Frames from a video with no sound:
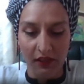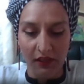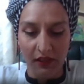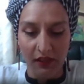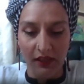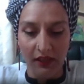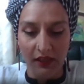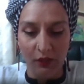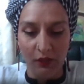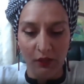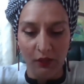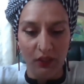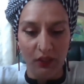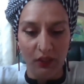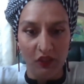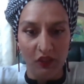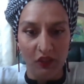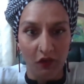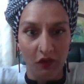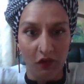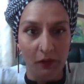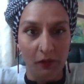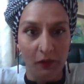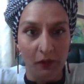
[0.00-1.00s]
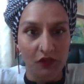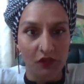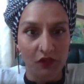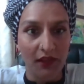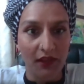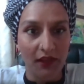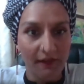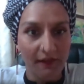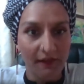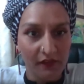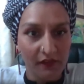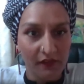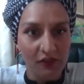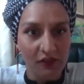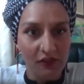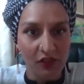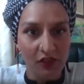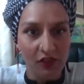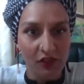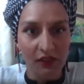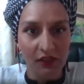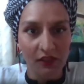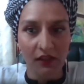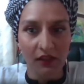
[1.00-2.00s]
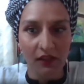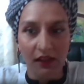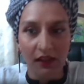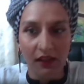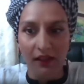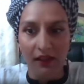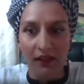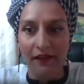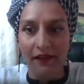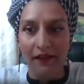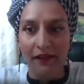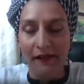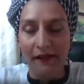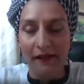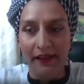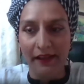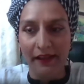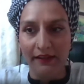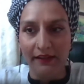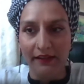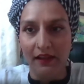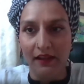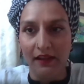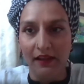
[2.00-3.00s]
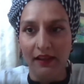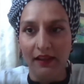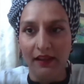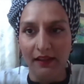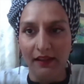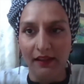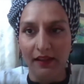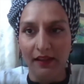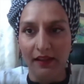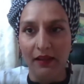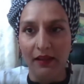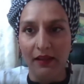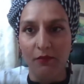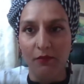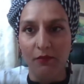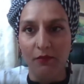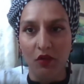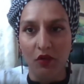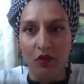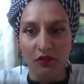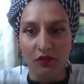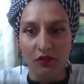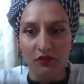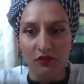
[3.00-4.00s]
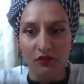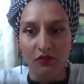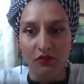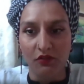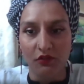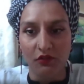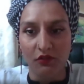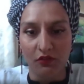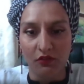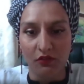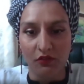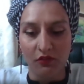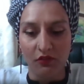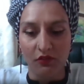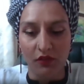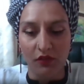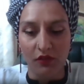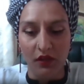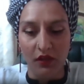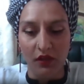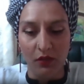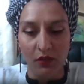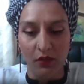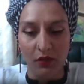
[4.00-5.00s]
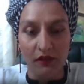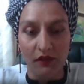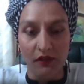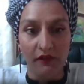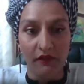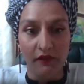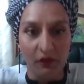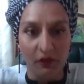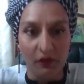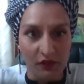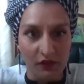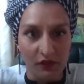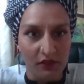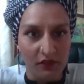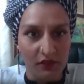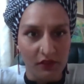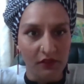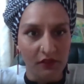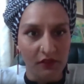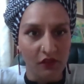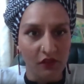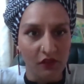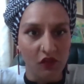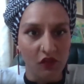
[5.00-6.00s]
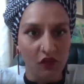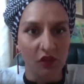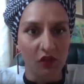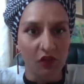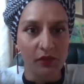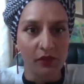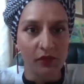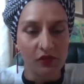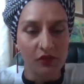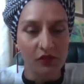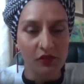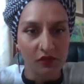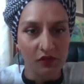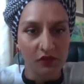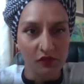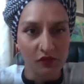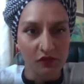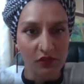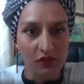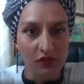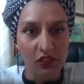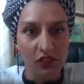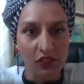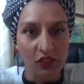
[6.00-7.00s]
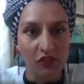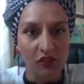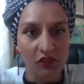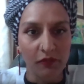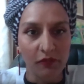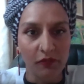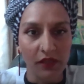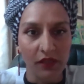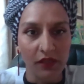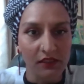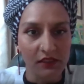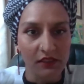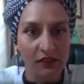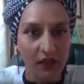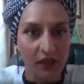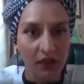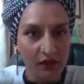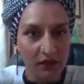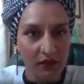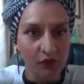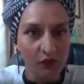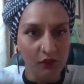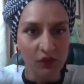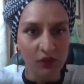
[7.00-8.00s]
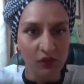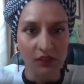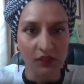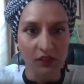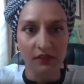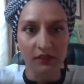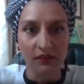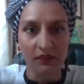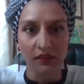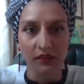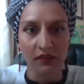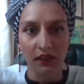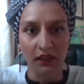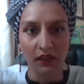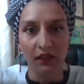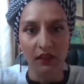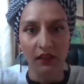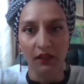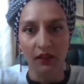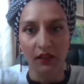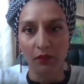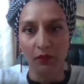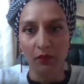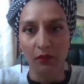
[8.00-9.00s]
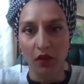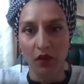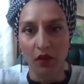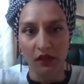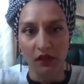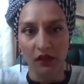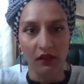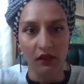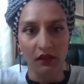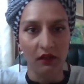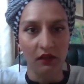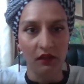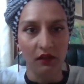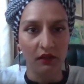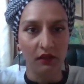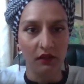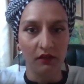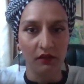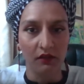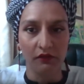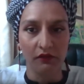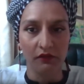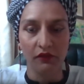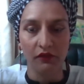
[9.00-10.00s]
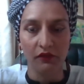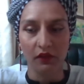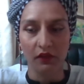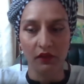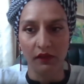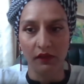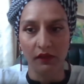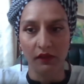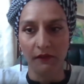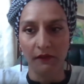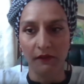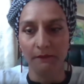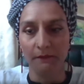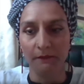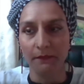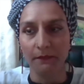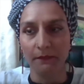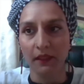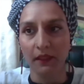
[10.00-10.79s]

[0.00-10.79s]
I work in documentary and fiction. Uh, and I am also uh, one of the founders of the Documentary Association of Pakistan, which is a body of um,